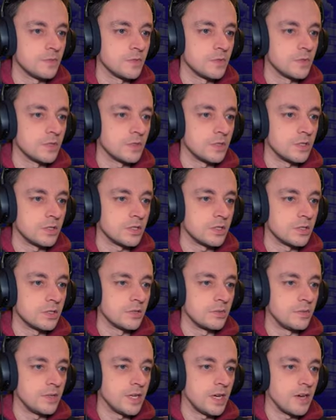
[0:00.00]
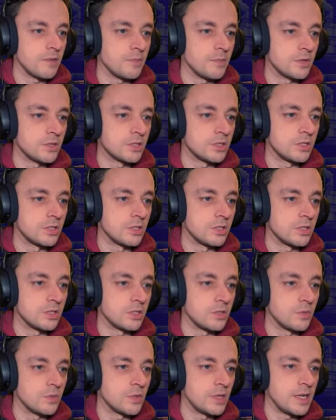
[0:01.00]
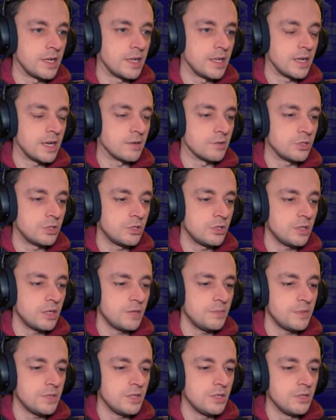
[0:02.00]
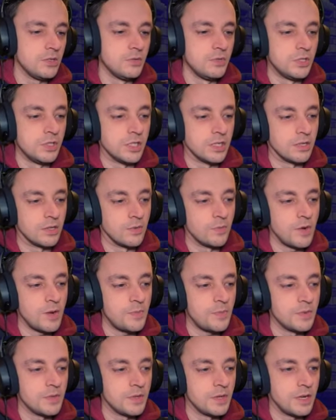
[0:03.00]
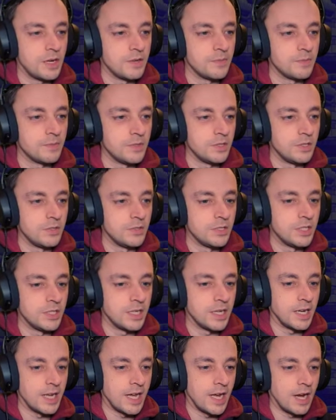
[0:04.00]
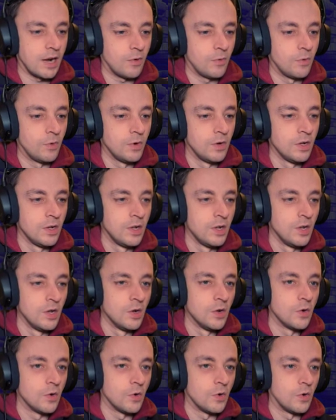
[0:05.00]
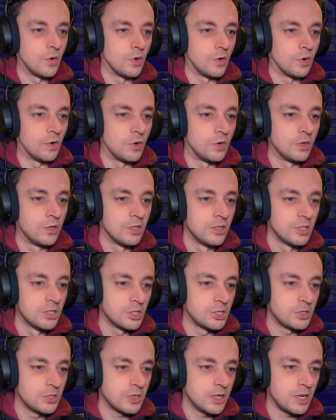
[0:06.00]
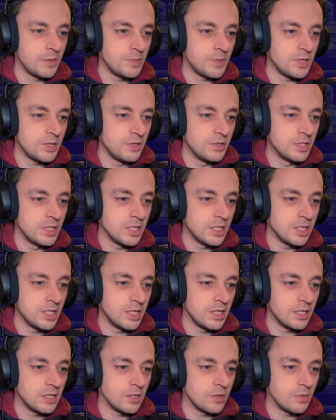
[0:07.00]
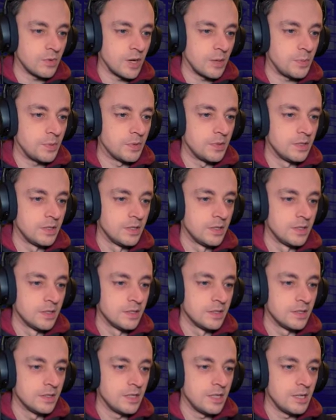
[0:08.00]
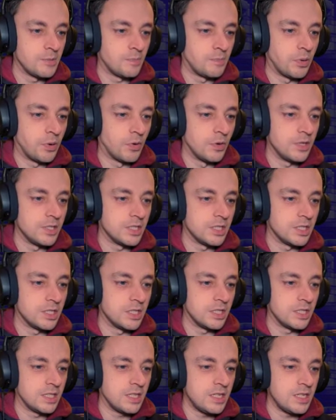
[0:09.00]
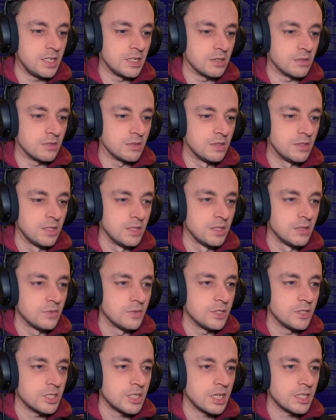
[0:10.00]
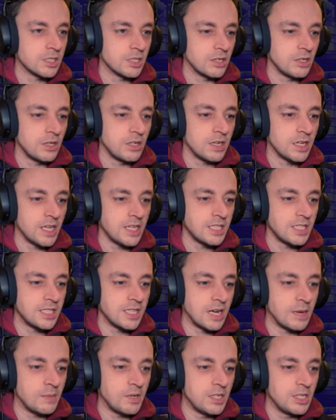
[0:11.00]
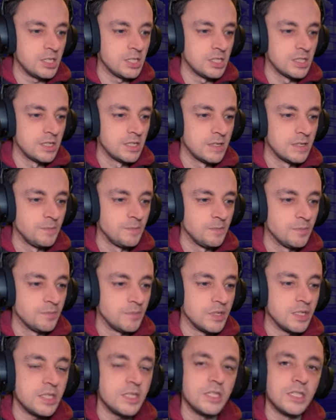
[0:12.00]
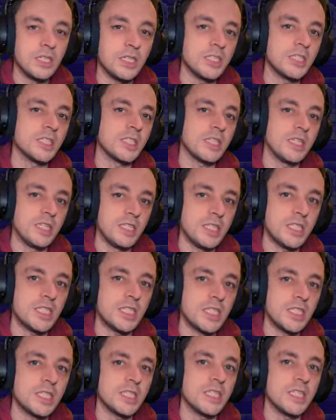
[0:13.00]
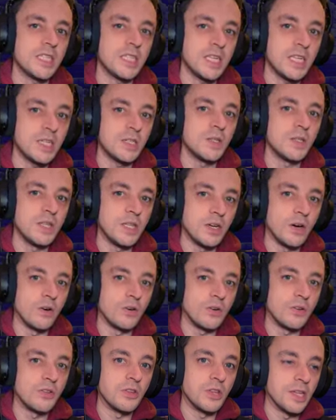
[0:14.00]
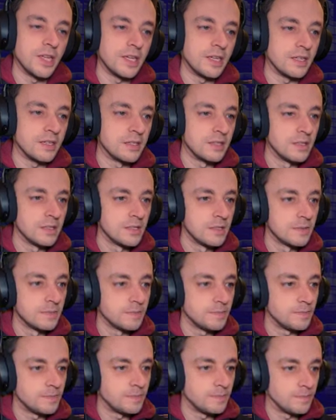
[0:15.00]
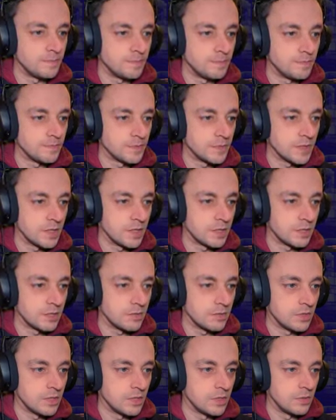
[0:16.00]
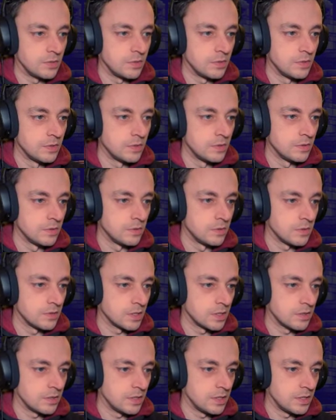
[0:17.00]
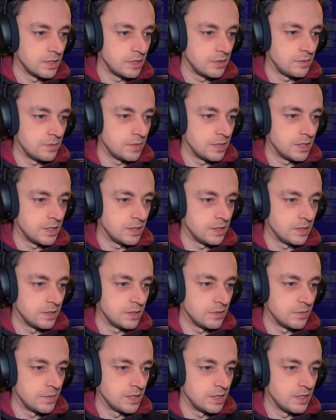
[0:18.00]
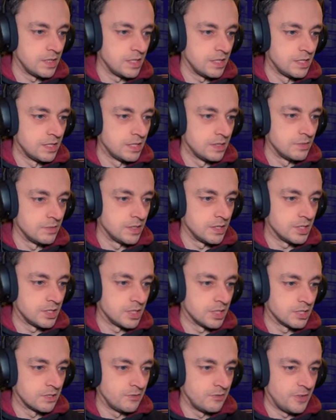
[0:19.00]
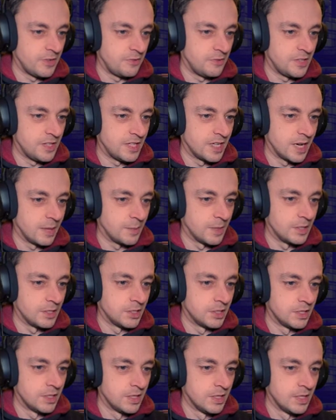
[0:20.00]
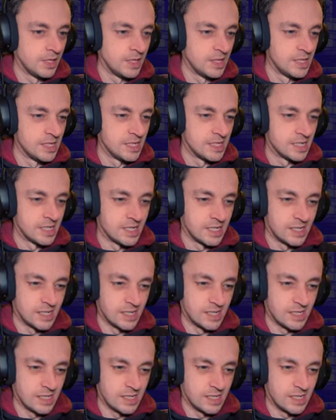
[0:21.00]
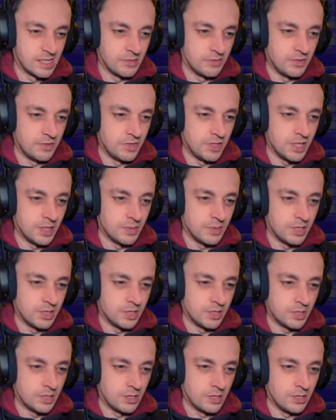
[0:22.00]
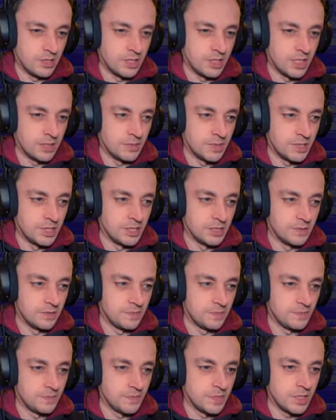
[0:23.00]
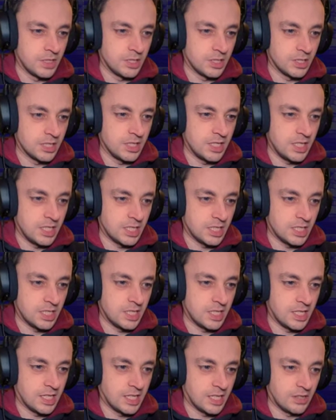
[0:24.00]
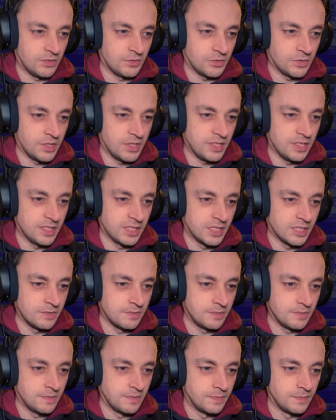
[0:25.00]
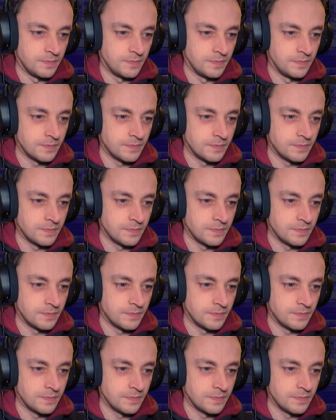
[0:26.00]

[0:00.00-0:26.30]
Alright, we have monsters on the way. Now, should I be using the weapon that I'm using now, or should I be using the other weapon, the poison needle, which has a lot less damage but it does instantly kill the odd thing. Hmm, I don't know. Currently, we're with this, which does 50 damage. Ah, 50 damage is a lot of damage. But it doesn't instantly kill things. Hmm.